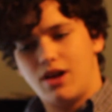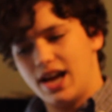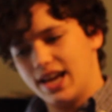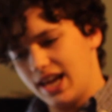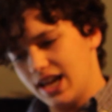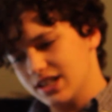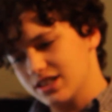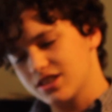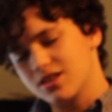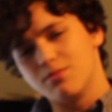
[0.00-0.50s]
I
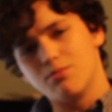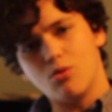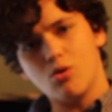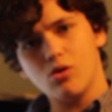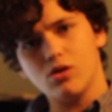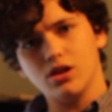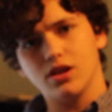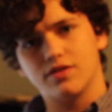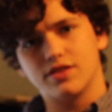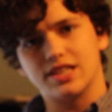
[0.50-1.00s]
guess the
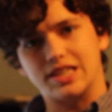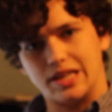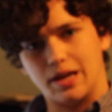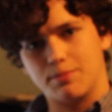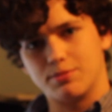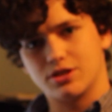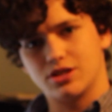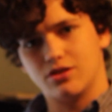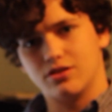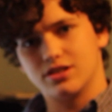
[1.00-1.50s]
moral of this
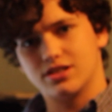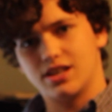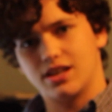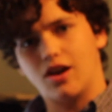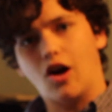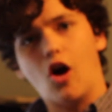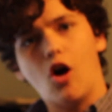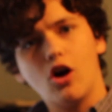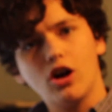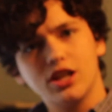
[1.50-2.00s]
episode is
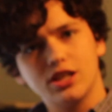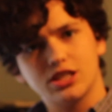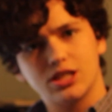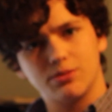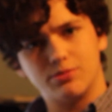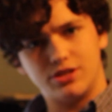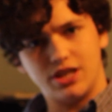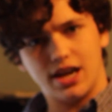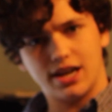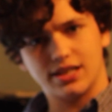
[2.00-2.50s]
that art is
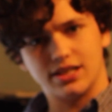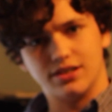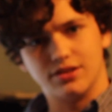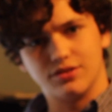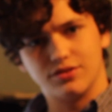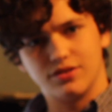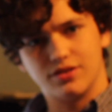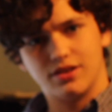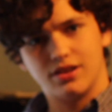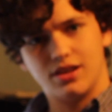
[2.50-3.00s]

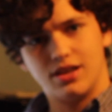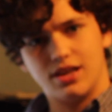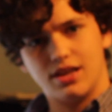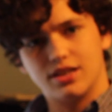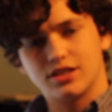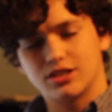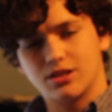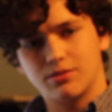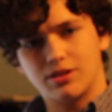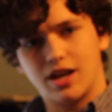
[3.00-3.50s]
subjective.
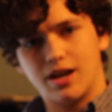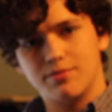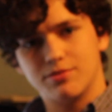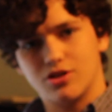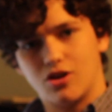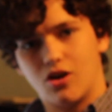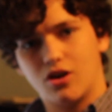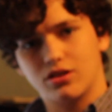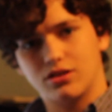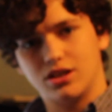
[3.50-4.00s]
Sometimes
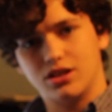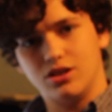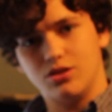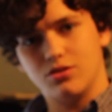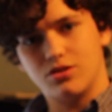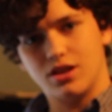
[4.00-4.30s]
art that you